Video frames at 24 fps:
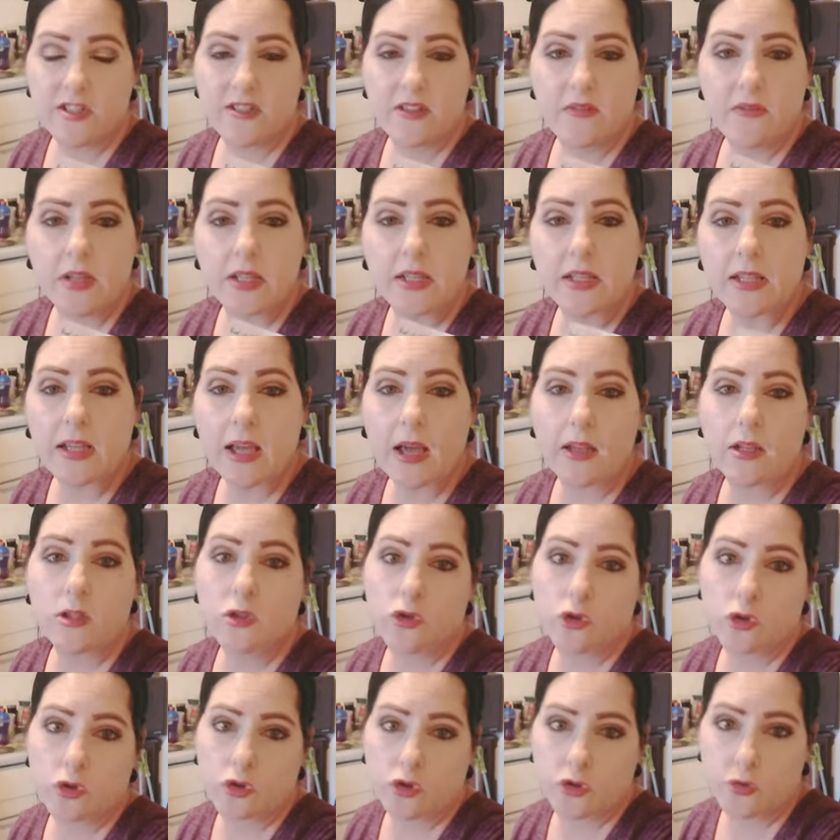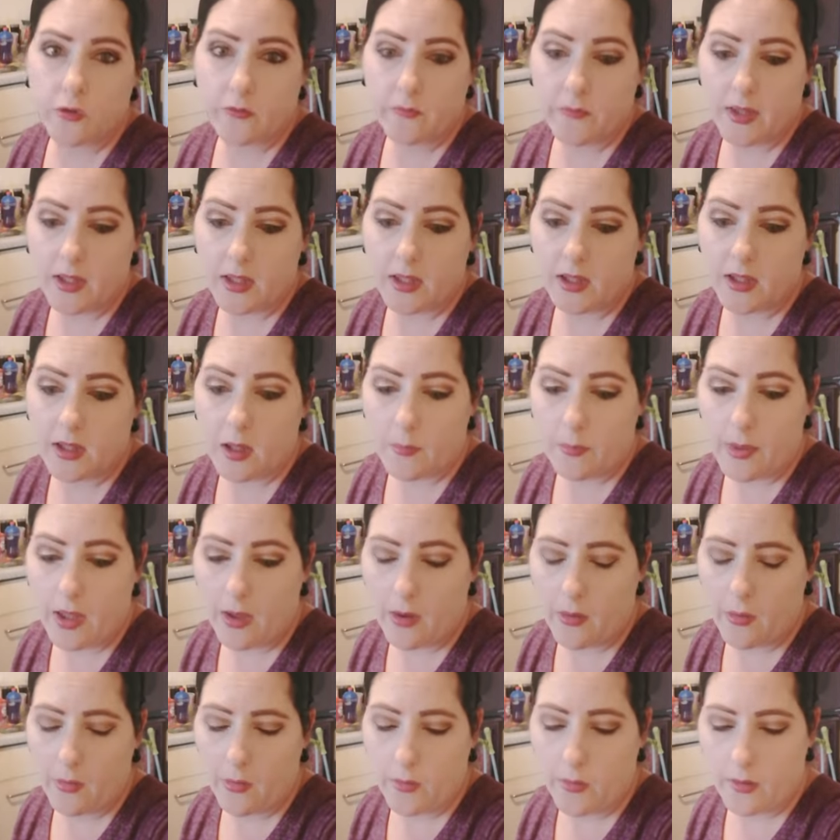if you can get in touch with me
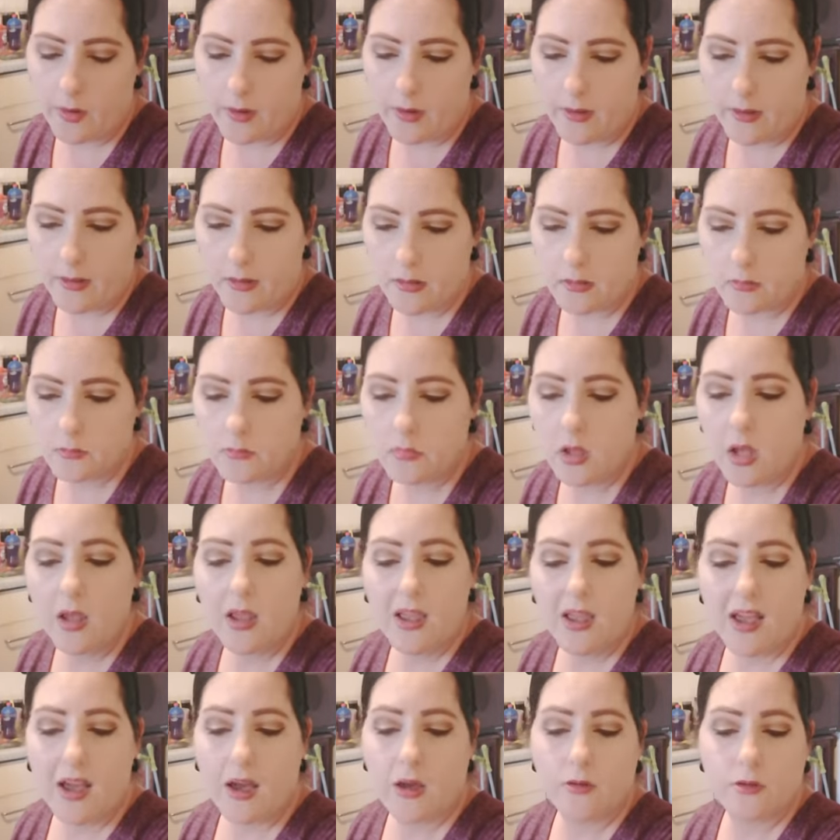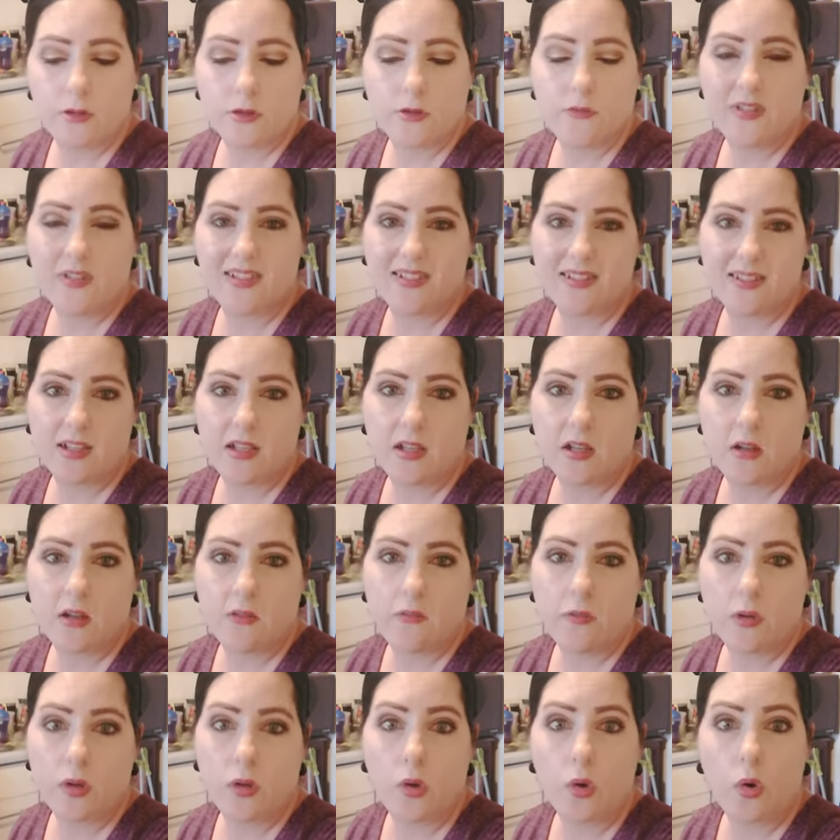about how to receive
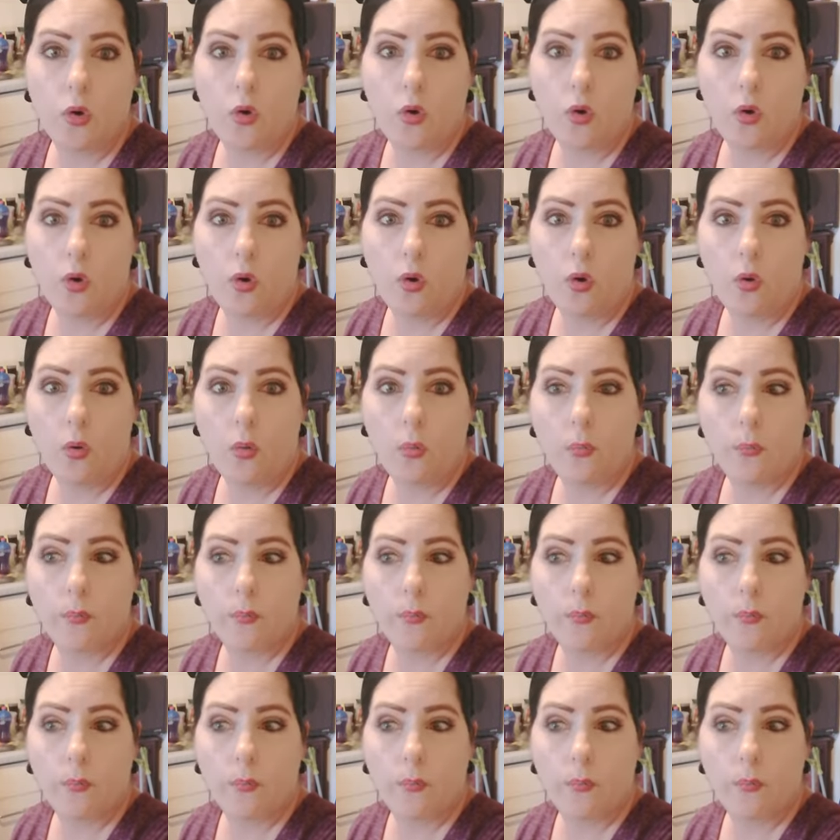your